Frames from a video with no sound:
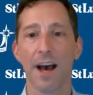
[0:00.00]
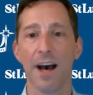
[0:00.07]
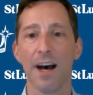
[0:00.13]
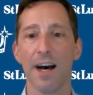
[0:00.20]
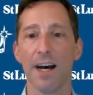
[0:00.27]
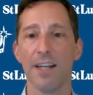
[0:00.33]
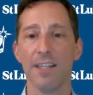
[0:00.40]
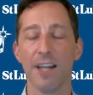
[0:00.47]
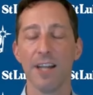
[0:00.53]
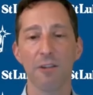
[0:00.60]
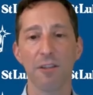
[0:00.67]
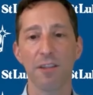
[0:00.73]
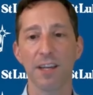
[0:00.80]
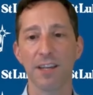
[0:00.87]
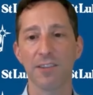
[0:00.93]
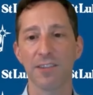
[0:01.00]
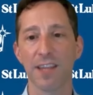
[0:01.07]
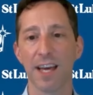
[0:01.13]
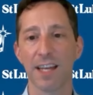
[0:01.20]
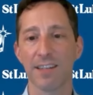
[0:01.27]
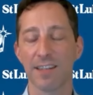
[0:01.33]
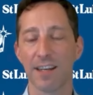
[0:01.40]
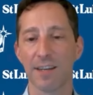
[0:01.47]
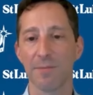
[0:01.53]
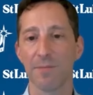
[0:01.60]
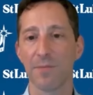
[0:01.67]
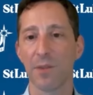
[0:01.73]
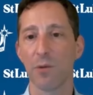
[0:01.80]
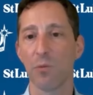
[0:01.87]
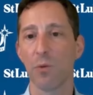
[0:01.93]
Another thing is that
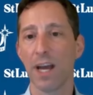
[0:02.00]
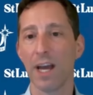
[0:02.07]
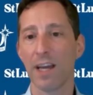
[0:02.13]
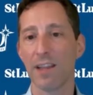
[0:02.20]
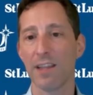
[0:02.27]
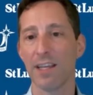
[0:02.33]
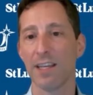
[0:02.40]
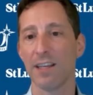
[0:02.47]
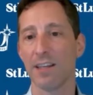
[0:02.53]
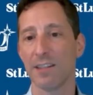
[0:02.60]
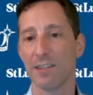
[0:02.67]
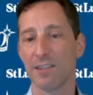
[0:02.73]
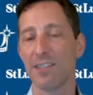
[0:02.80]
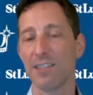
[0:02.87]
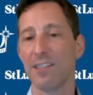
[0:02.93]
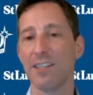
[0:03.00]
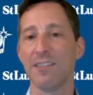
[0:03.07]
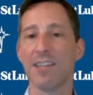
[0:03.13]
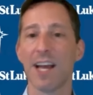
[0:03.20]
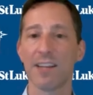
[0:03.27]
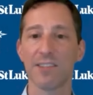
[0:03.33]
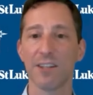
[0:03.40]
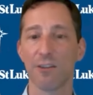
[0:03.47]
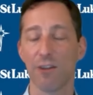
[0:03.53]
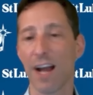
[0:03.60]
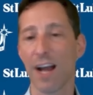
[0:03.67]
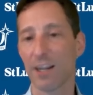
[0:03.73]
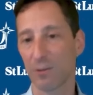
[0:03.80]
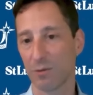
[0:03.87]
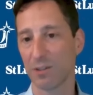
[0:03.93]
the way the CT techs
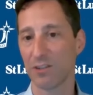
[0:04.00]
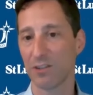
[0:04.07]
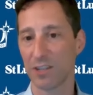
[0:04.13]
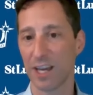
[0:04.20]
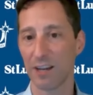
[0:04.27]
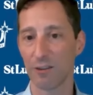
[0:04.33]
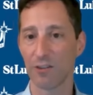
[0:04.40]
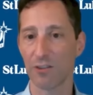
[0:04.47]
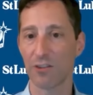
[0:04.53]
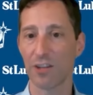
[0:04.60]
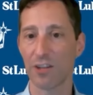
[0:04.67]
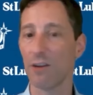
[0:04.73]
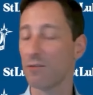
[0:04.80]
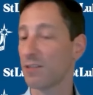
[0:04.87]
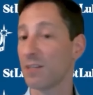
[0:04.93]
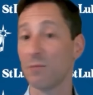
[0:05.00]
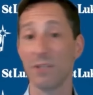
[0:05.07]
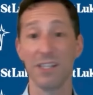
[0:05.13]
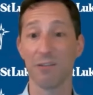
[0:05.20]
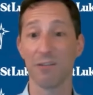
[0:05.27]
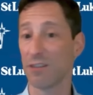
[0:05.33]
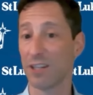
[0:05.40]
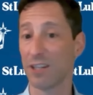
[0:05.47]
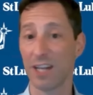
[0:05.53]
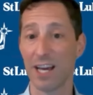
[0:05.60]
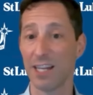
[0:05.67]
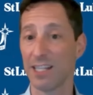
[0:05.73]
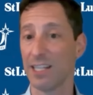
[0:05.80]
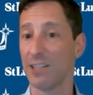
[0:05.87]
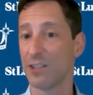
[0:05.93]
interact with the scanner itself can be different
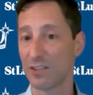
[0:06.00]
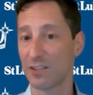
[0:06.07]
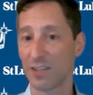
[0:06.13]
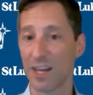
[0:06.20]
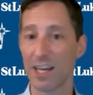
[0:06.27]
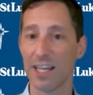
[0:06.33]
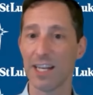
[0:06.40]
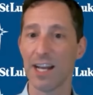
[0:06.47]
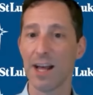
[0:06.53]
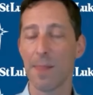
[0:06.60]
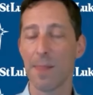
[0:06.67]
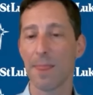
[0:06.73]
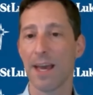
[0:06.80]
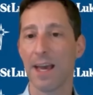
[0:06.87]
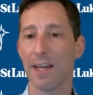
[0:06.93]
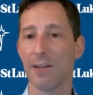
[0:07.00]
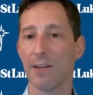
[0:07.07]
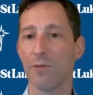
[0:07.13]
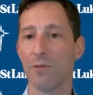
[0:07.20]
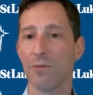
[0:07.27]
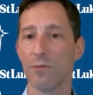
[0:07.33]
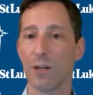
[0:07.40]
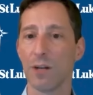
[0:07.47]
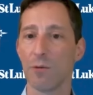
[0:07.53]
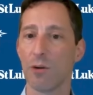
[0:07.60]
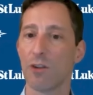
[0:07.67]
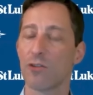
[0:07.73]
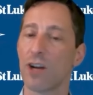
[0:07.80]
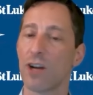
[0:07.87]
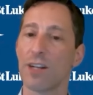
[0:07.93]
at each site. And,
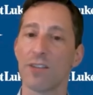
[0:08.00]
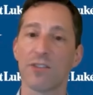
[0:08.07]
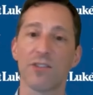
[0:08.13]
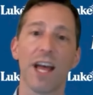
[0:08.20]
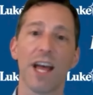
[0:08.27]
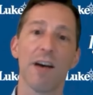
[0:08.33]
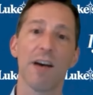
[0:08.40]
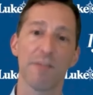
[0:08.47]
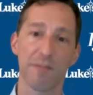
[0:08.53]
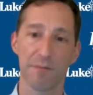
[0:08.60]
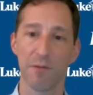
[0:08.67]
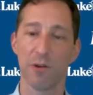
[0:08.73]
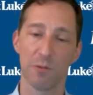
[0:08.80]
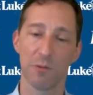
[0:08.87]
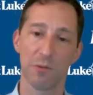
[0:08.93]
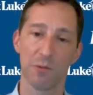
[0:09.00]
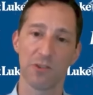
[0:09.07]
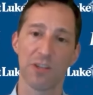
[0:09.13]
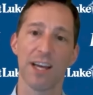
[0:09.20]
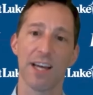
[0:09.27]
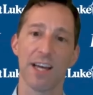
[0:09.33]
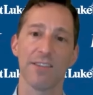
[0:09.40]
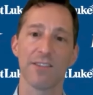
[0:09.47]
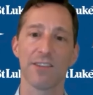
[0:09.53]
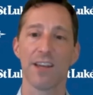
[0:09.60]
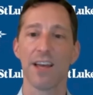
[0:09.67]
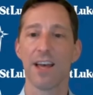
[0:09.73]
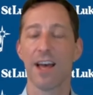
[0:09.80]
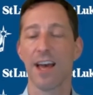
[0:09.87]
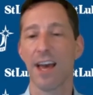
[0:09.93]
we're trying to staff multiple sites,
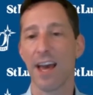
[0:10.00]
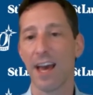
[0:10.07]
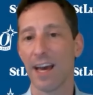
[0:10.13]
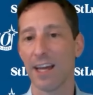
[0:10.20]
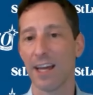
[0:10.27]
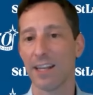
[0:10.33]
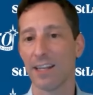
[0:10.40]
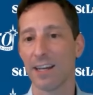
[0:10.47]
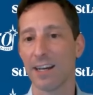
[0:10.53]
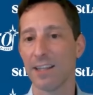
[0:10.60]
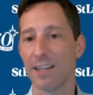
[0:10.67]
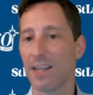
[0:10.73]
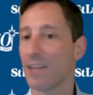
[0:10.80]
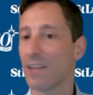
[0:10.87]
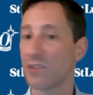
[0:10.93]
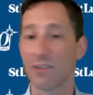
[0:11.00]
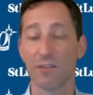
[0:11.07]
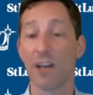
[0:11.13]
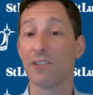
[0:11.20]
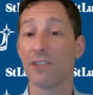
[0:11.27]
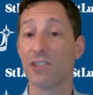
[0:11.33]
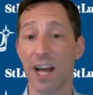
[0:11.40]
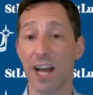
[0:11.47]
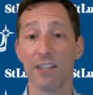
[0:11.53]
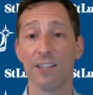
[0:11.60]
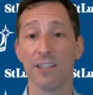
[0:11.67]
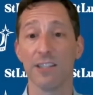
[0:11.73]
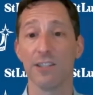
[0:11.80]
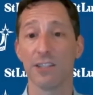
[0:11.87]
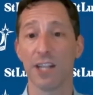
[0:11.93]
and that's a
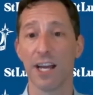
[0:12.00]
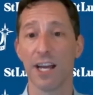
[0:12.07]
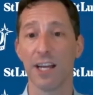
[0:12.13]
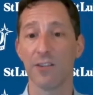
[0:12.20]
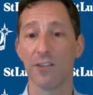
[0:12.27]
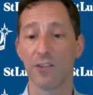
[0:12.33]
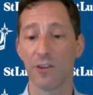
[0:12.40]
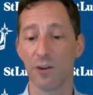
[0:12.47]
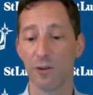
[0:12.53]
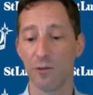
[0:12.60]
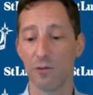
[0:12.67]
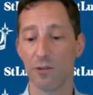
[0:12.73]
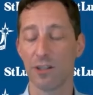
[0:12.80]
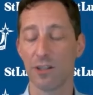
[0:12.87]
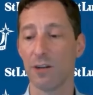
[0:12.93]
challenge. And so,